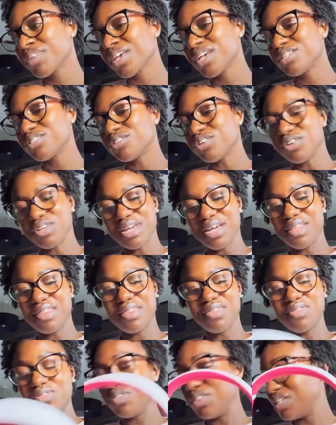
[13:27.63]
So yeah,
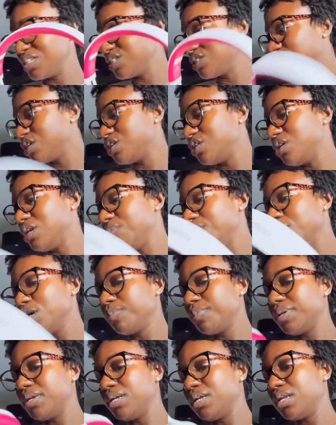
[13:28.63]
this is cute. Let me
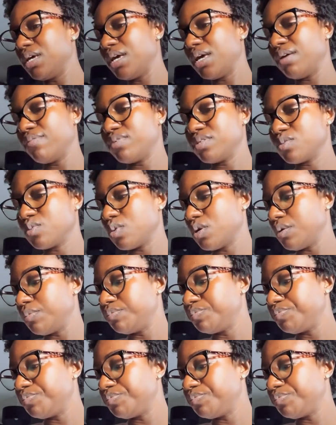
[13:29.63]
open an Ava's one.